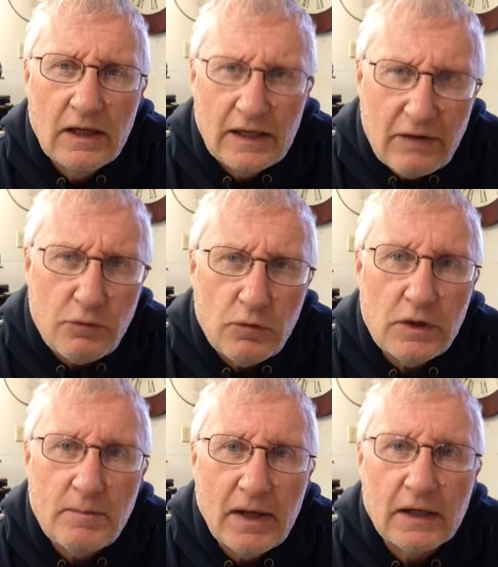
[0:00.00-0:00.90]

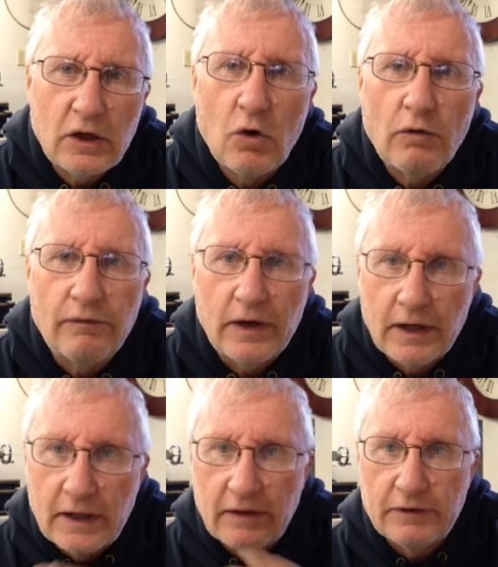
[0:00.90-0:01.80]
made a go of it.
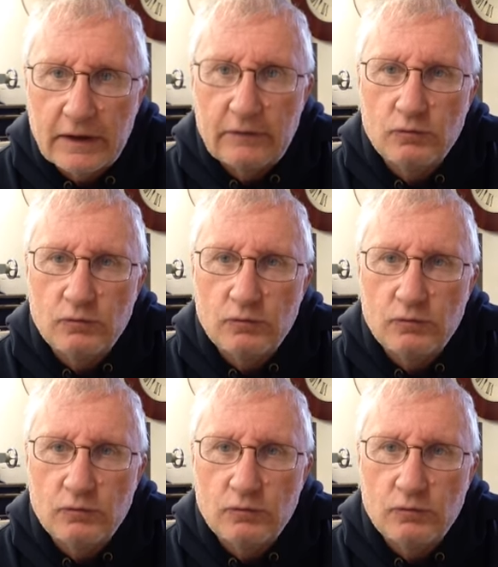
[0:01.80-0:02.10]
It never